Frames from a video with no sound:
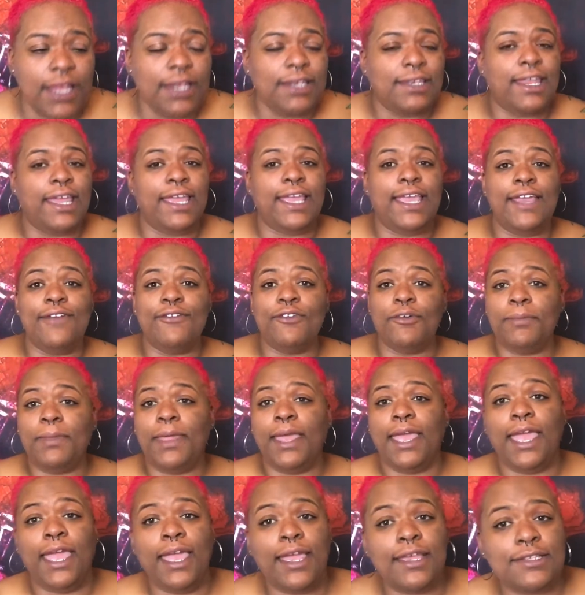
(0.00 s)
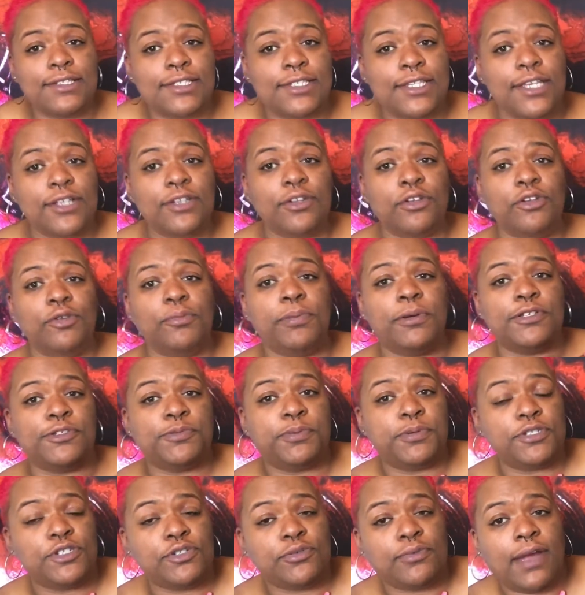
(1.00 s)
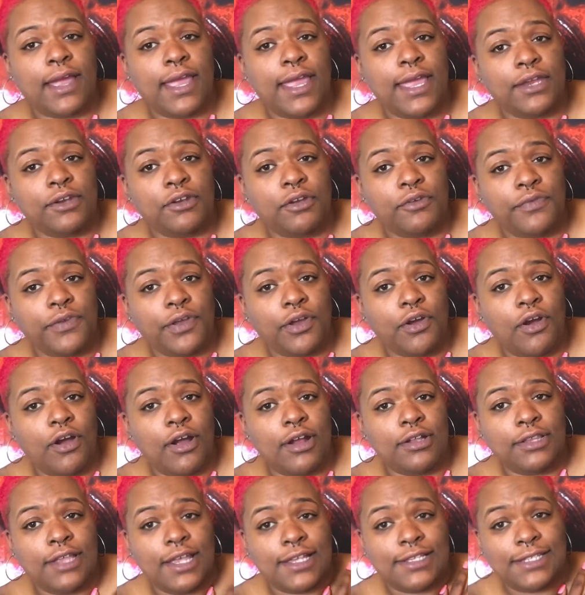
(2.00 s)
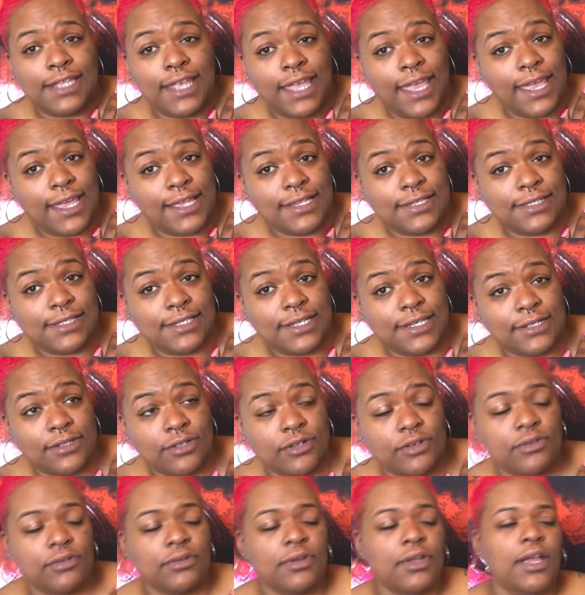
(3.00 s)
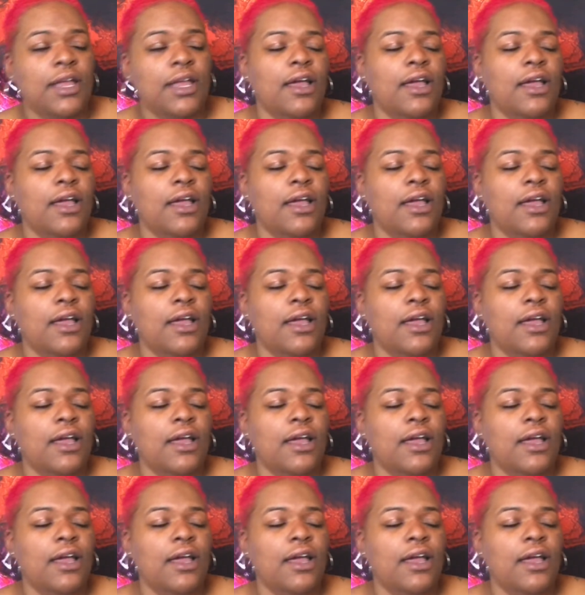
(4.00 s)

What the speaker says: They give them the hand signal. You're supposed to put your right hand over your heart. That's the hand signal.